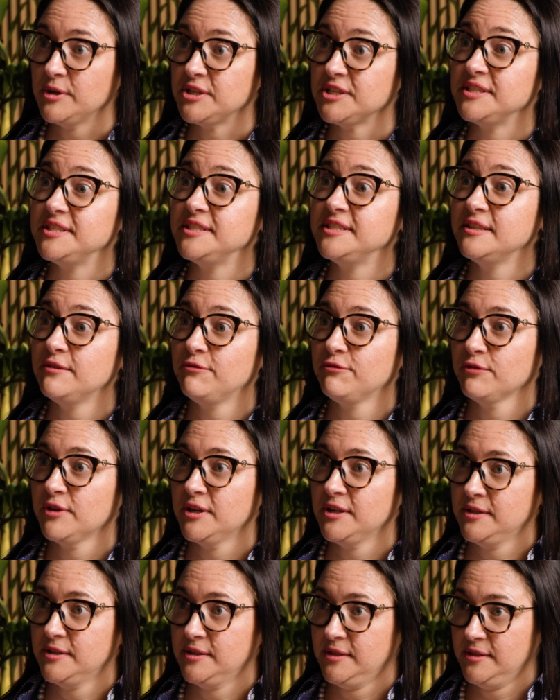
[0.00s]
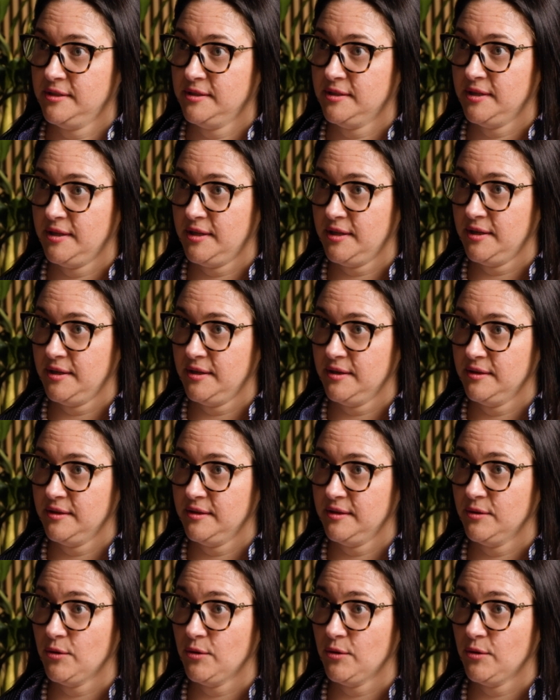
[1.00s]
which is different to the